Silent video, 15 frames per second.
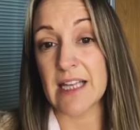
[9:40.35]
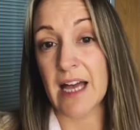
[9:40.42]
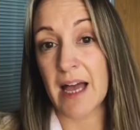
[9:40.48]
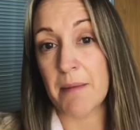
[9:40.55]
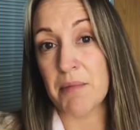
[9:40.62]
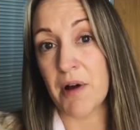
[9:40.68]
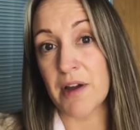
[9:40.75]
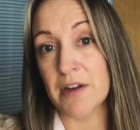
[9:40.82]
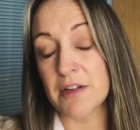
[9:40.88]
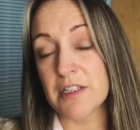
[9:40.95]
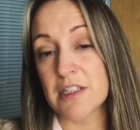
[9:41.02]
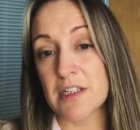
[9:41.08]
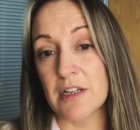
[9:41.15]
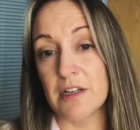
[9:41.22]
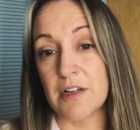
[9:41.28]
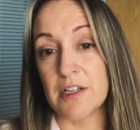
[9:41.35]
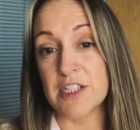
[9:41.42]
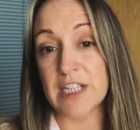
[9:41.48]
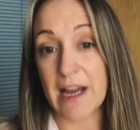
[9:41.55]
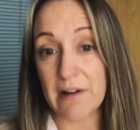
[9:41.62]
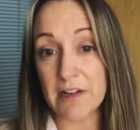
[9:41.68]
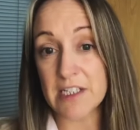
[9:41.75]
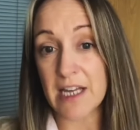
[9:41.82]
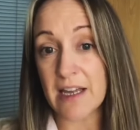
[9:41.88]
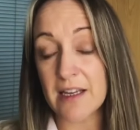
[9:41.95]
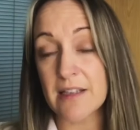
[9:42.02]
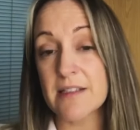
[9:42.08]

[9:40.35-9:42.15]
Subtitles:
a product called Shower Deck.